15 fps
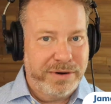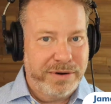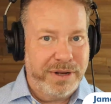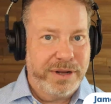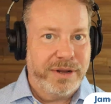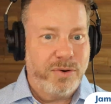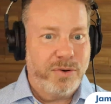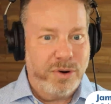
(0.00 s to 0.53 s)

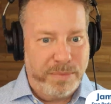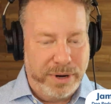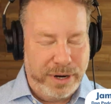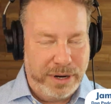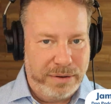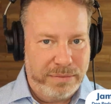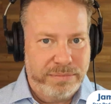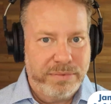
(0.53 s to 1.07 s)
So
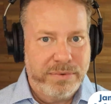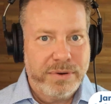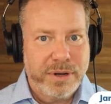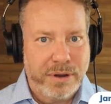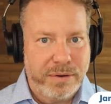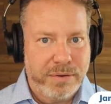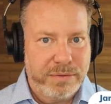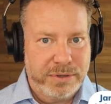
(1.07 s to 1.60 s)
it'll
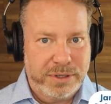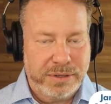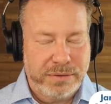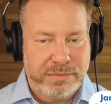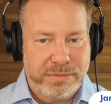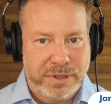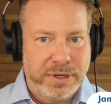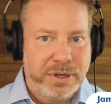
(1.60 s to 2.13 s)
go
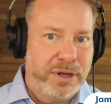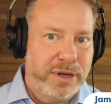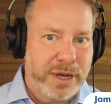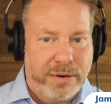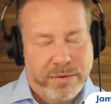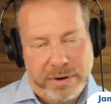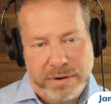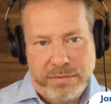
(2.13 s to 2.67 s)
to look
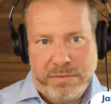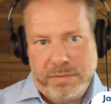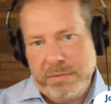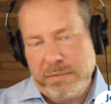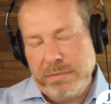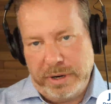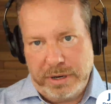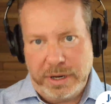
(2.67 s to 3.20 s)
at what
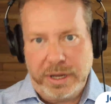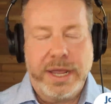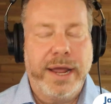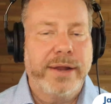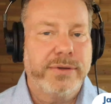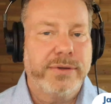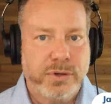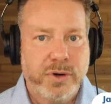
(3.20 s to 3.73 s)
yes. a
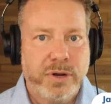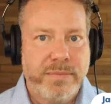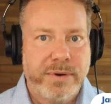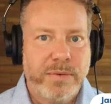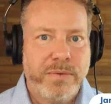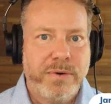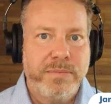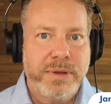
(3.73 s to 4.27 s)
cancer
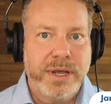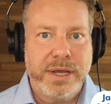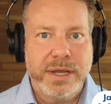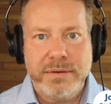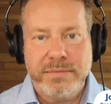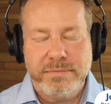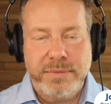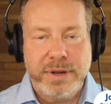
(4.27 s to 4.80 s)
treatment would be
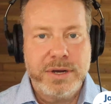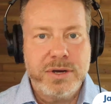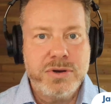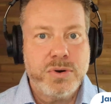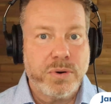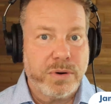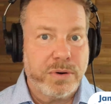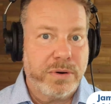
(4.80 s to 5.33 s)
in
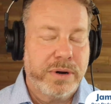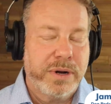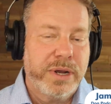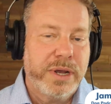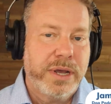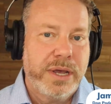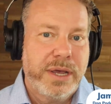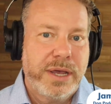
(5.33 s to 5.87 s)
your
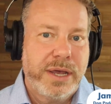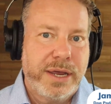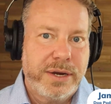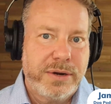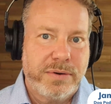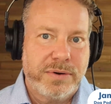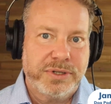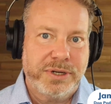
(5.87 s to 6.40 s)

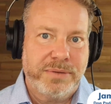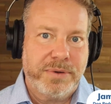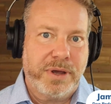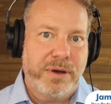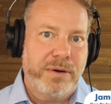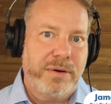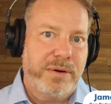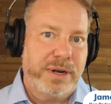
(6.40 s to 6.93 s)
zip
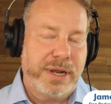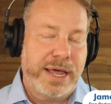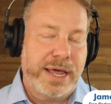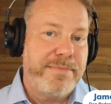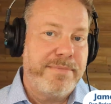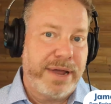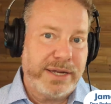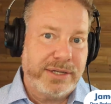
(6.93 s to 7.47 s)
code
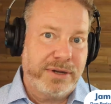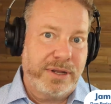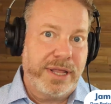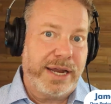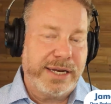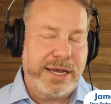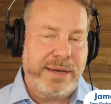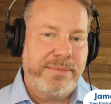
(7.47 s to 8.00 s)
and based on
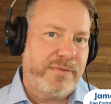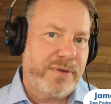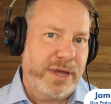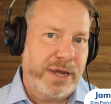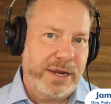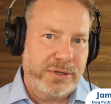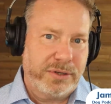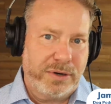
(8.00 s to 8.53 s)
that type of
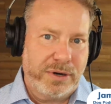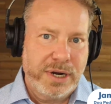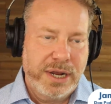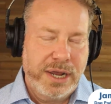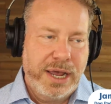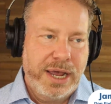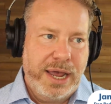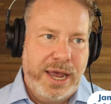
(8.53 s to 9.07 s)
cancer.
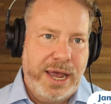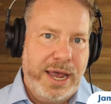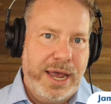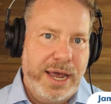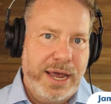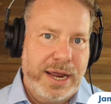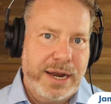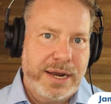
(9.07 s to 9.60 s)

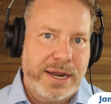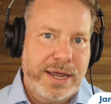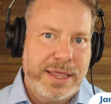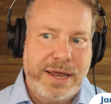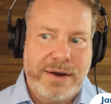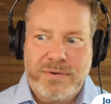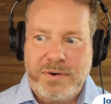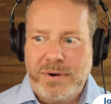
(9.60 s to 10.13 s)
And
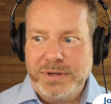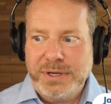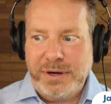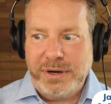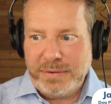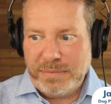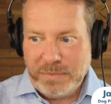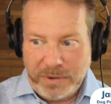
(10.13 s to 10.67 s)
then of course,
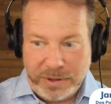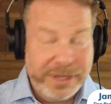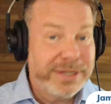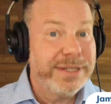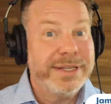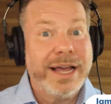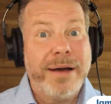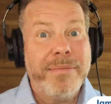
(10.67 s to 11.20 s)
well,
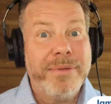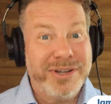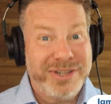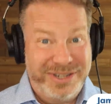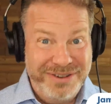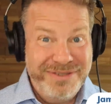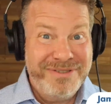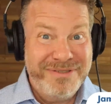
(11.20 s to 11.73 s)
this is how
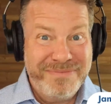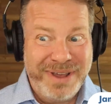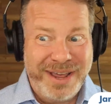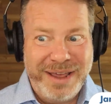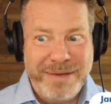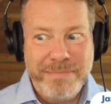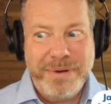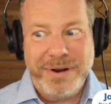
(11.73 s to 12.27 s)
much you would
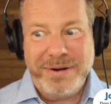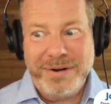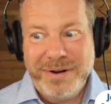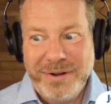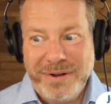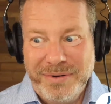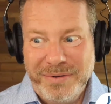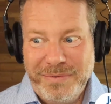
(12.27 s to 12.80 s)
pay, but
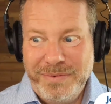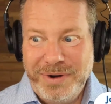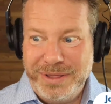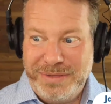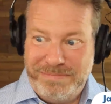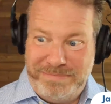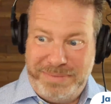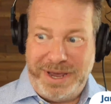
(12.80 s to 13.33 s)

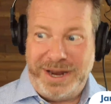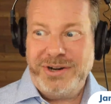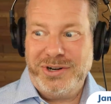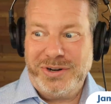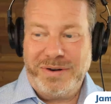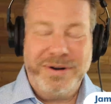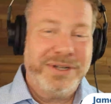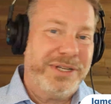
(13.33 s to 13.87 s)
with pet
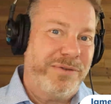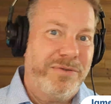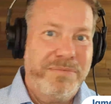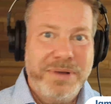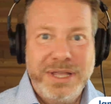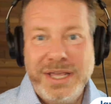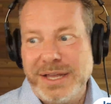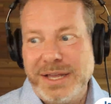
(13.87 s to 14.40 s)
insurance, it would
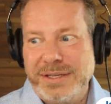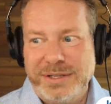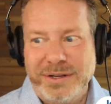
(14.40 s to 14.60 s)
be this.